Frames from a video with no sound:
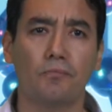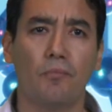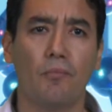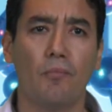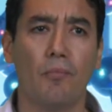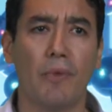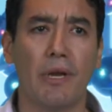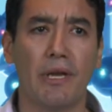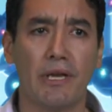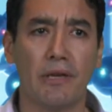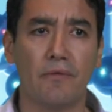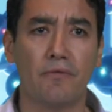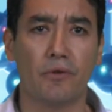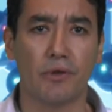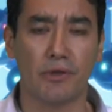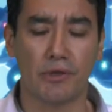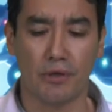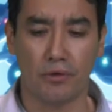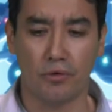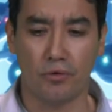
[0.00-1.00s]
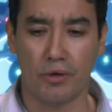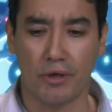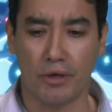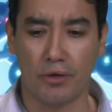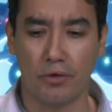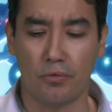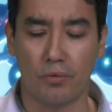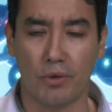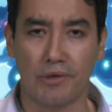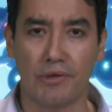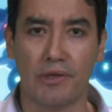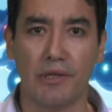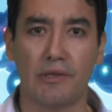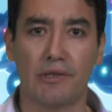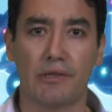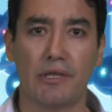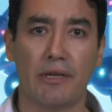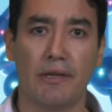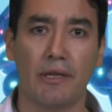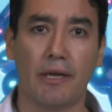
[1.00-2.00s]
Many efforts are going towards
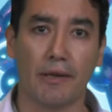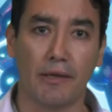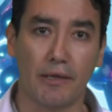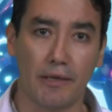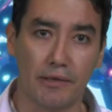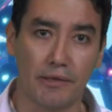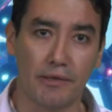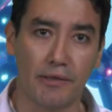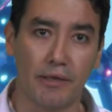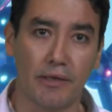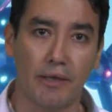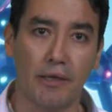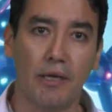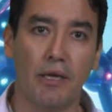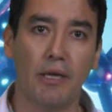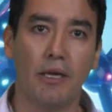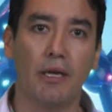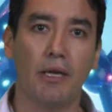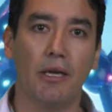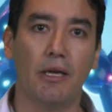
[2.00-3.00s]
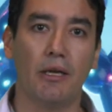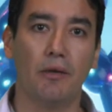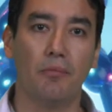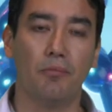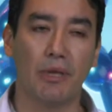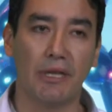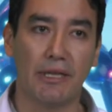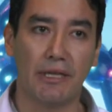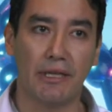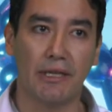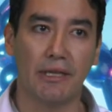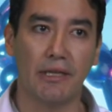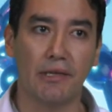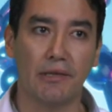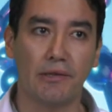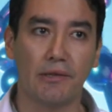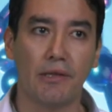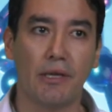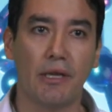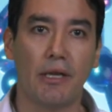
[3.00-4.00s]
standardizing materials.